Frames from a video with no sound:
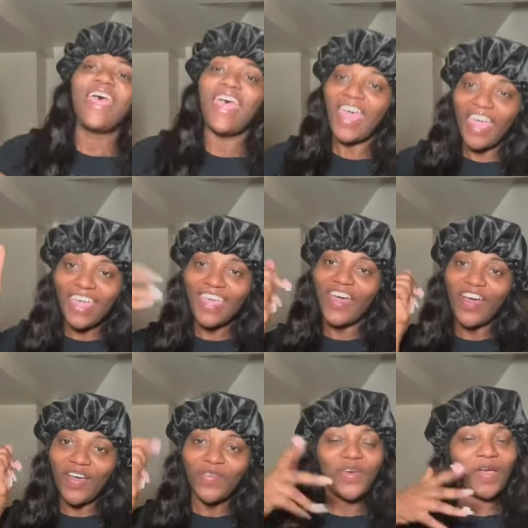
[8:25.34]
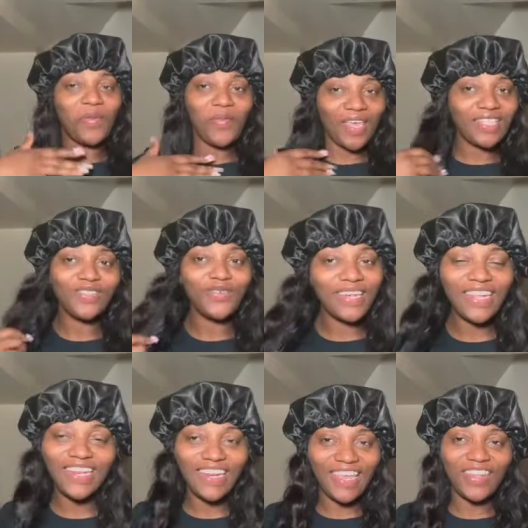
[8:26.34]
hey y'all welcome back to
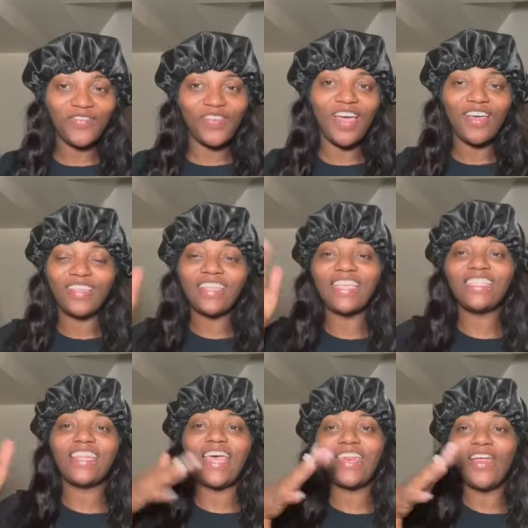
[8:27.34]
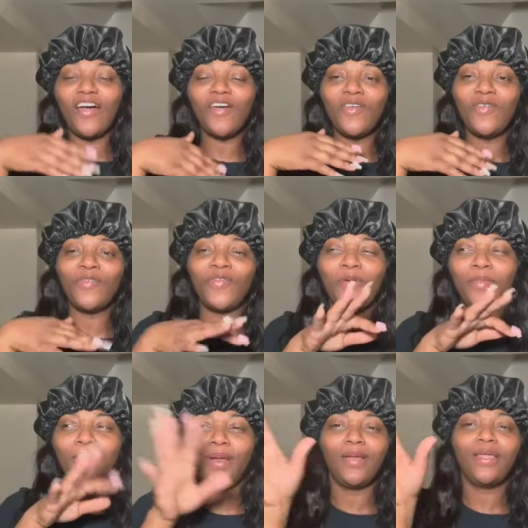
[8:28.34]
another day in the vlog this later on
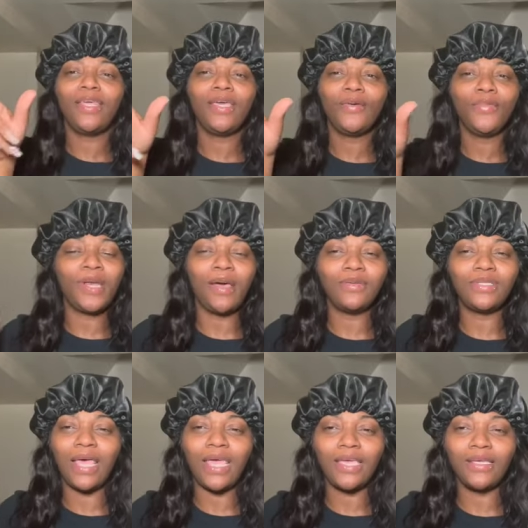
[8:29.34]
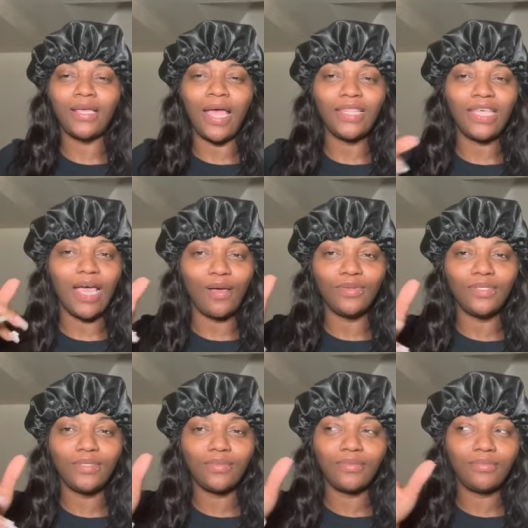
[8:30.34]
from earlier when i was like i think i
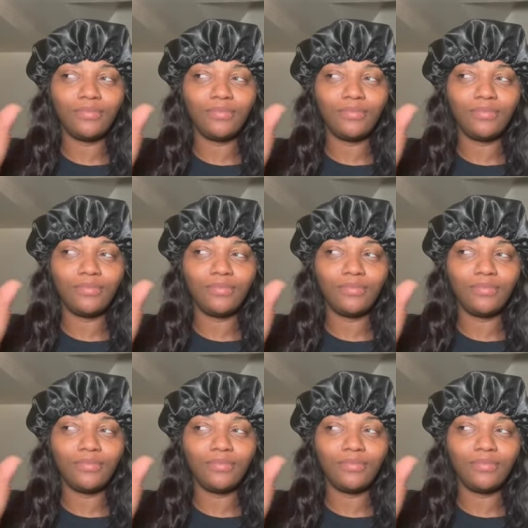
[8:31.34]
was